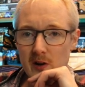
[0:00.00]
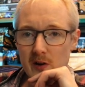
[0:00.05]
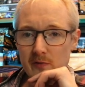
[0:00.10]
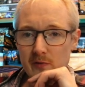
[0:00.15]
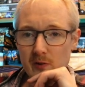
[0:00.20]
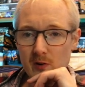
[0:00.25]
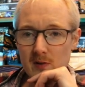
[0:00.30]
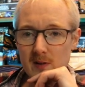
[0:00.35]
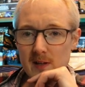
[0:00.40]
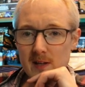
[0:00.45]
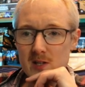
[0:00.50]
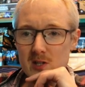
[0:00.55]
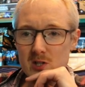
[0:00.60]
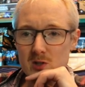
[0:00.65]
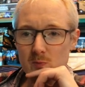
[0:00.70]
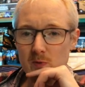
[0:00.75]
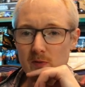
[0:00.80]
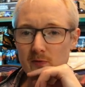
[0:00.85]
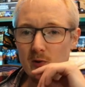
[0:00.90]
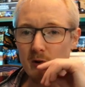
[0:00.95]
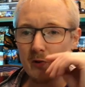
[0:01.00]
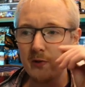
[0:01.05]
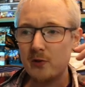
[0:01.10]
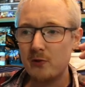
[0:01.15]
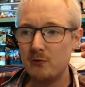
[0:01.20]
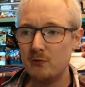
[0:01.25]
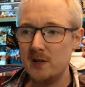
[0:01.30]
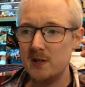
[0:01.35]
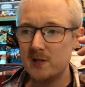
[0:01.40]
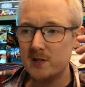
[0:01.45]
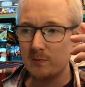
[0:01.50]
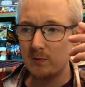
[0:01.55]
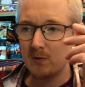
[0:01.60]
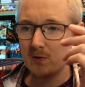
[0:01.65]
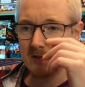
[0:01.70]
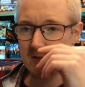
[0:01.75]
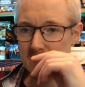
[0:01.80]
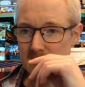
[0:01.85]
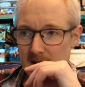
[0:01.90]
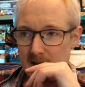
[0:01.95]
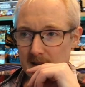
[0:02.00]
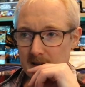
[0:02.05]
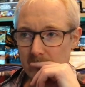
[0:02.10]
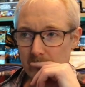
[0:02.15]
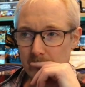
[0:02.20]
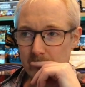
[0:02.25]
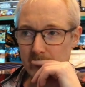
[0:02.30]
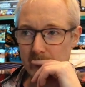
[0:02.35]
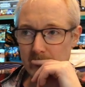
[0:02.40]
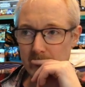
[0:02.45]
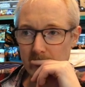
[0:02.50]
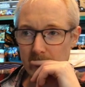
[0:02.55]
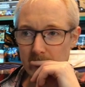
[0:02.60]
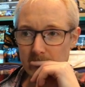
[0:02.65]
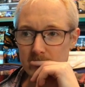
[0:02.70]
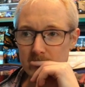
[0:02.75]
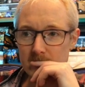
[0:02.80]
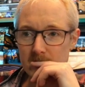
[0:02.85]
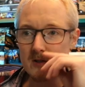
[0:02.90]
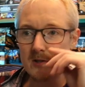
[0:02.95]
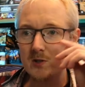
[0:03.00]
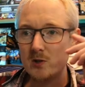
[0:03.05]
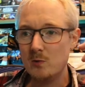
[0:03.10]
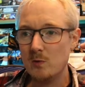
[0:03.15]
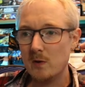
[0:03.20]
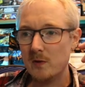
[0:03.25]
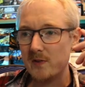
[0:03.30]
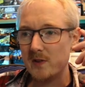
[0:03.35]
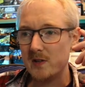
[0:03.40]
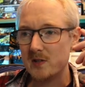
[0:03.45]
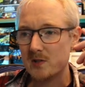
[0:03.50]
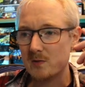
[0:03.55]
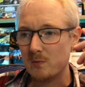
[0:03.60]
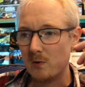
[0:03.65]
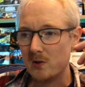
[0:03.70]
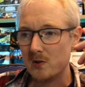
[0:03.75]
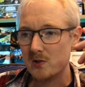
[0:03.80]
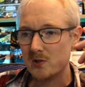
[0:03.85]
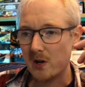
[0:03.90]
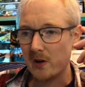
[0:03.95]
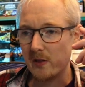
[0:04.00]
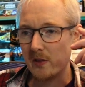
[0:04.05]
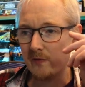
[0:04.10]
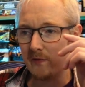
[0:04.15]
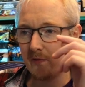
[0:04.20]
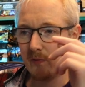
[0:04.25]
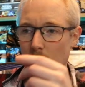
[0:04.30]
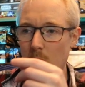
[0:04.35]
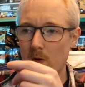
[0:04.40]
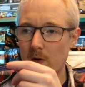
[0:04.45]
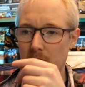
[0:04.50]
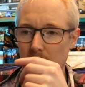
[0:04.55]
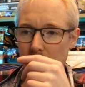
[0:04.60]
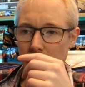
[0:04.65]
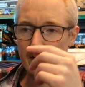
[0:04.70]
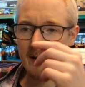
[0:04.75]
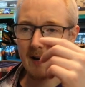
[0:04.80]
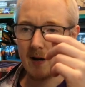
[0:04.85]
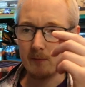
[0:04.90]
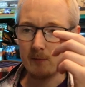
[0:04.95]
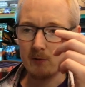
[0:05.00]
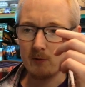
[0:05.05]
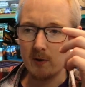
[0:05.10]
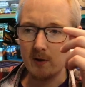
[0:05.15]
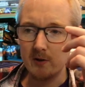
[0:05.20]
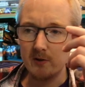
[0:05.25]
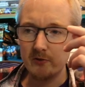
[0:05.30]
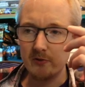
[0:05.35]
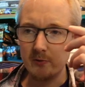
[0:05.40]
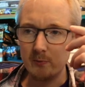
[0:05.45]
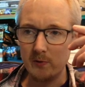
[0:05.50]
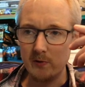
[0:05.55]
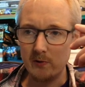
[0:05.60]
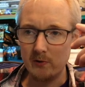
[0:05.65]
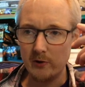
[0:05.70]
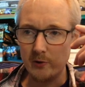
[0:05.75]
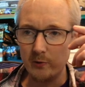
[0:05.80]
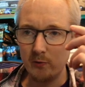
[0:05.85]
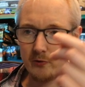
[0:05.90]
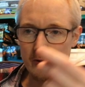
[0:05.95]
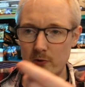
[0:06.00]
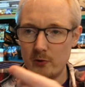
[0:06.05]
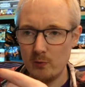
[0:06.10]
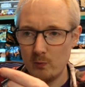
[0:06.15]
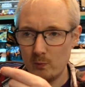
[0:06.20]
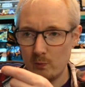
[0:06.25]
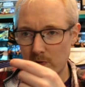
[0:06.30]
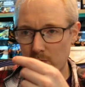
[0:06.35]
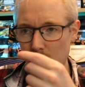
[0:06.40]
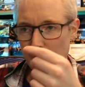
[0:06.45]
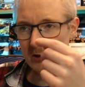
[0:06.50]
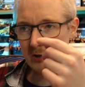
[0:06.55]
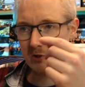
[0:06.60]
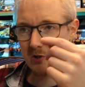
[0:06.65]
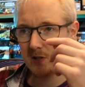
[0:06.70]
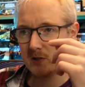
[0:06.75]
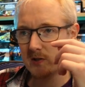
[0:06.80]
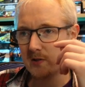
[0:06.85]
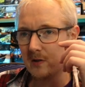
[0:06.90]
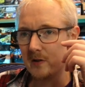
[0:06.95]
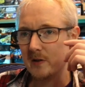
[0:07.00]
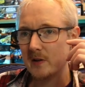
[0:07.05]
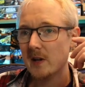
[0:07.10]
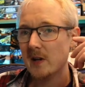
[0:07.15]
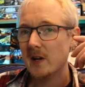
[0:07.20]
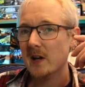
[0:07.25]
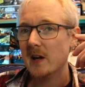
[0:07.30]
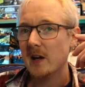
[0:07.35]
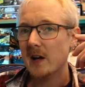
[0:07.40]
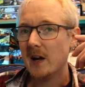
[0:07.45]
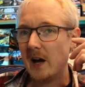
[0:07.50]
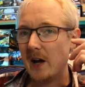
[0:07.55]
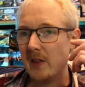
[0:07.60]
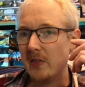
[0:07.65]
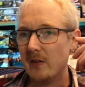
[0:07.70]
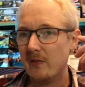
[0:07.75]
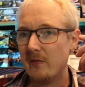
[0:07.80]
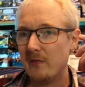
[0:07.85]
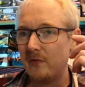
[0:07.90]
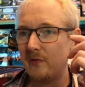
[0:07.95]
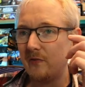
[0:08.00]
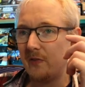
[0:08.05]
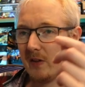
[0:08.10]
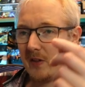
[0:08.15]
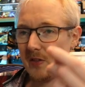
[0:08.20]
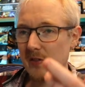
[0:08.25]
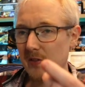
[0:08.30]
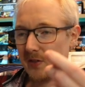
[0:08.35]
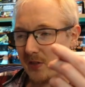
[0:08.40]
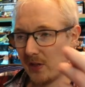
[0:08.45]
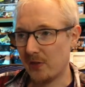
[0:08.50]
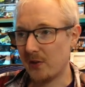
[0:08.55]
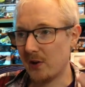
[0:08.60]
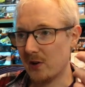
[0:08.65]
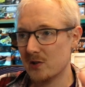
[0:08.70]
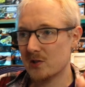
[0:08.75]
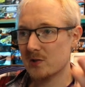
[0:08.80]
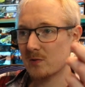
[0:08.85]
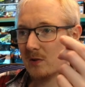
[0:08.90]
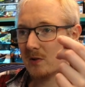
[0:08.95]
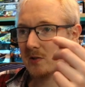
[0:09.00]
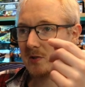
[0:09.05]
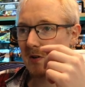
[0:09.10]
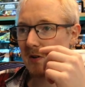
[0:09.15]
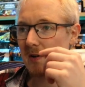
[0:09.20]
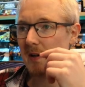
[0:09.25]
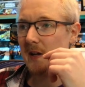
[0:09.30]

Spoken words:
For elites, we've got 3 squads of Death Company, and 2 of these squads are the 4 Thunderhammer ones that we were used to with 1 chainsword, and the third squad,